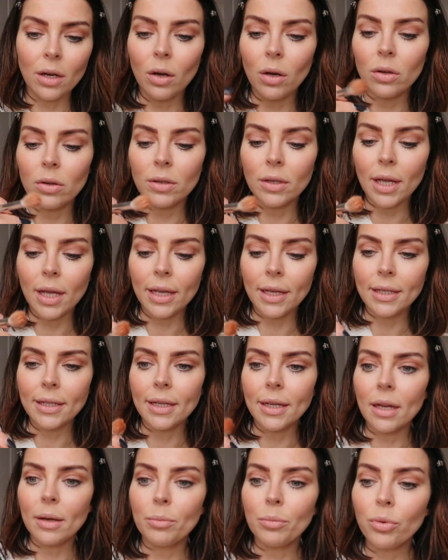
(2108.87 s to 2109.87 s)
on
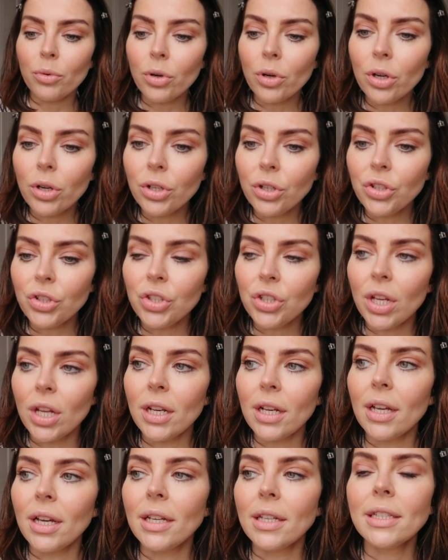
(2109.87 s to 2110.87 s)
a brush, a
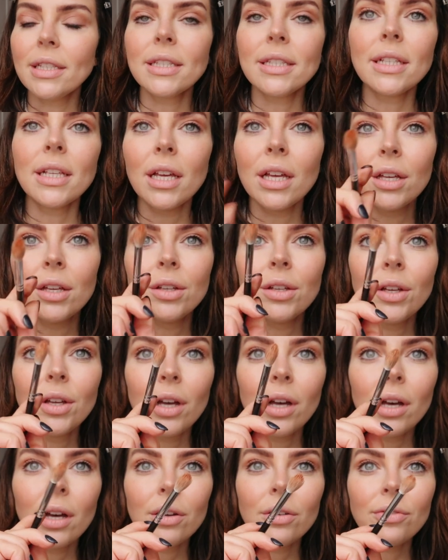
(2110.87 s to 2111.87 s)
nice
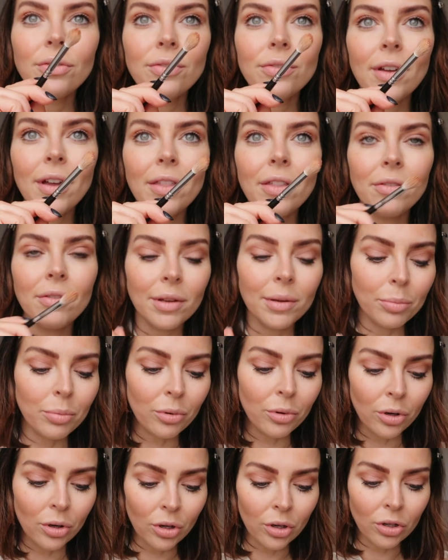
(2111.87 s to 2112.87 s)
feathery
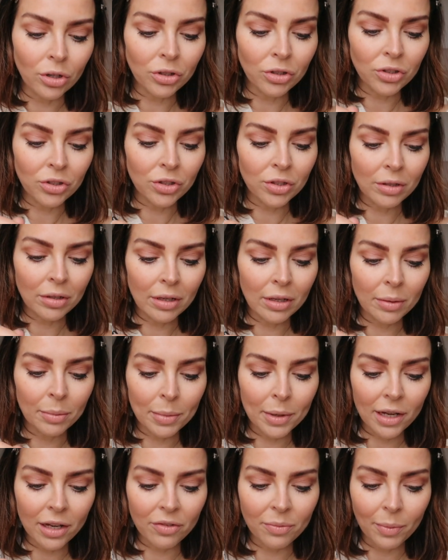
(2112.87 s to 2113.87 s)
brush,
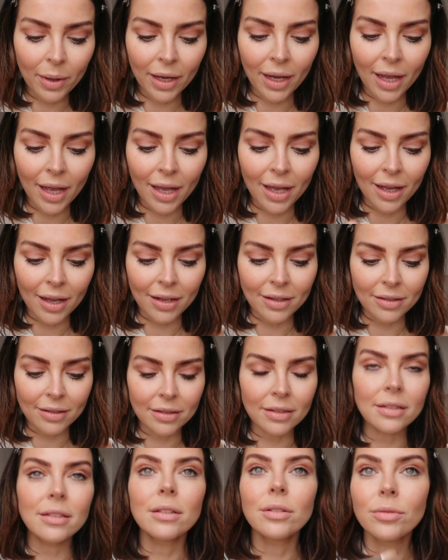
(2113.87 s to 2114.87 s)
back of my
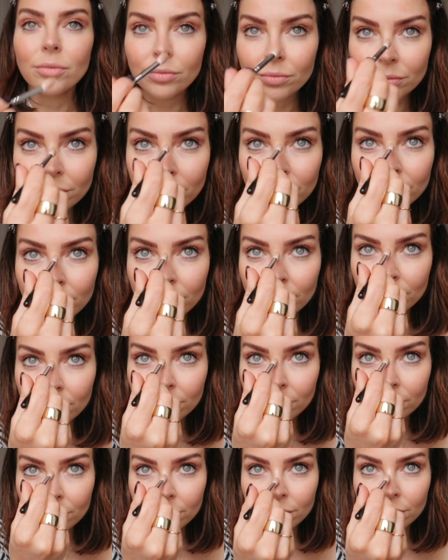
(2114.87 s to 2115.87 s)
hand,
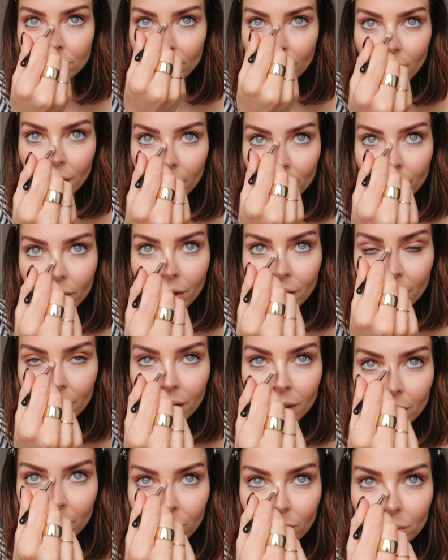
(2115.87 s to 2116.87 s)
and then
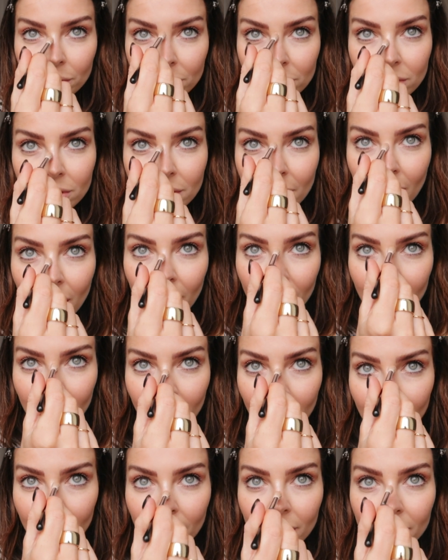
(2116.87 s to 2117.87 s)
I always just
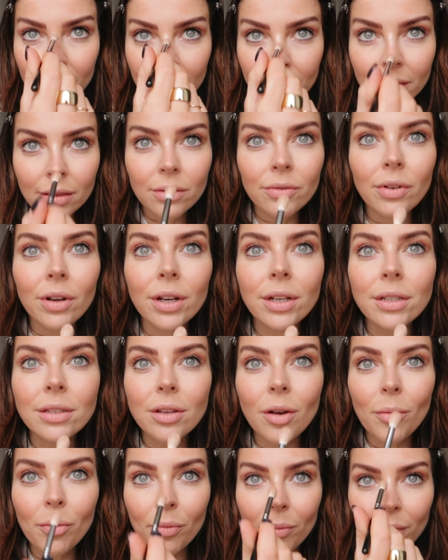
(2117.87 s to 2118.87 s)
highlight the very
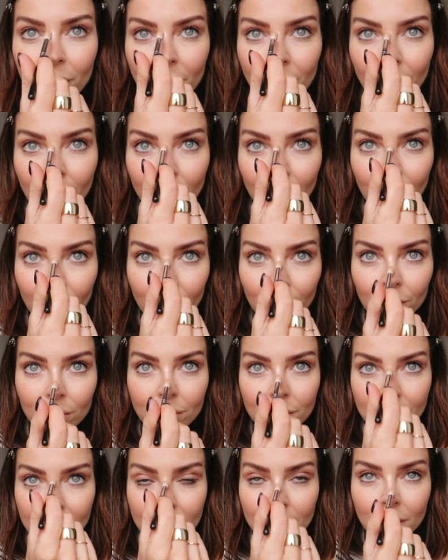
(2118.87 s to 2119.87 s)
top of my
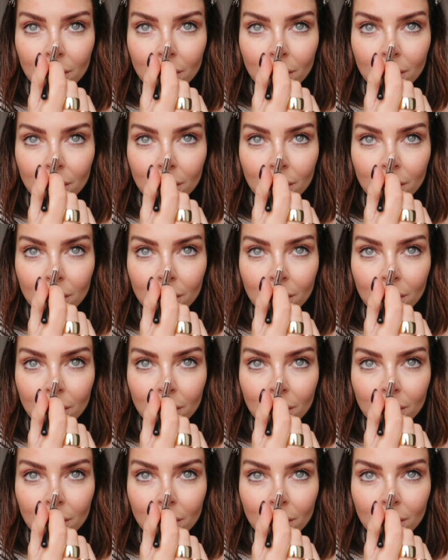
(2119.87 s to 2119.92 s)
nose.